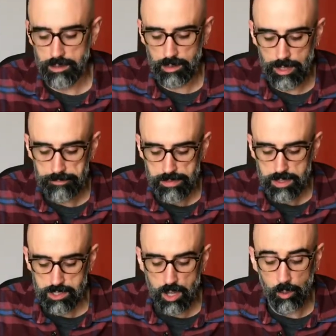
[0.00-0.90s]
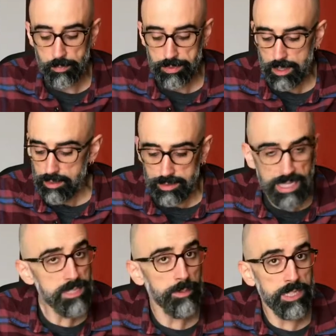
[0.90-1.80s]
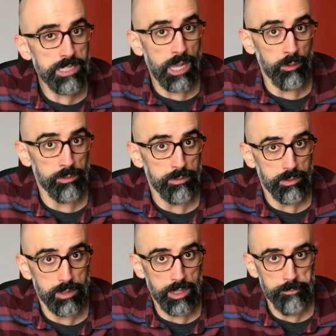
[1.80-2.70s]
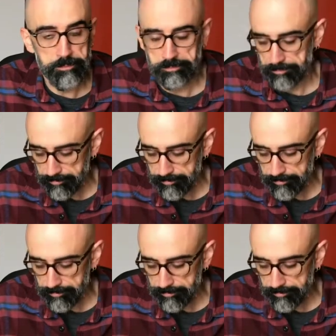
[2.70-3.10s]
Okay, so that's about the sound. Okay,